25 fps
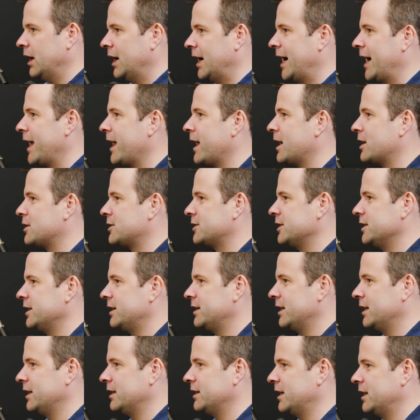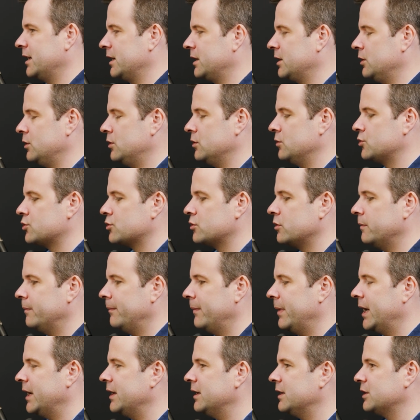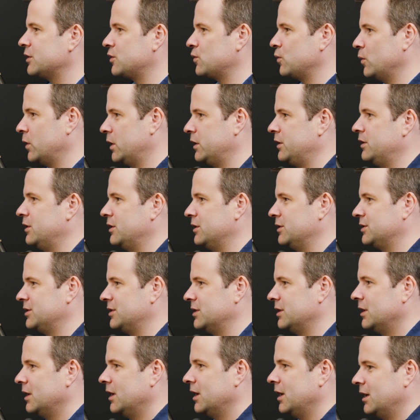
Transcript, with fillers: I actually think that it can do tremendous wonders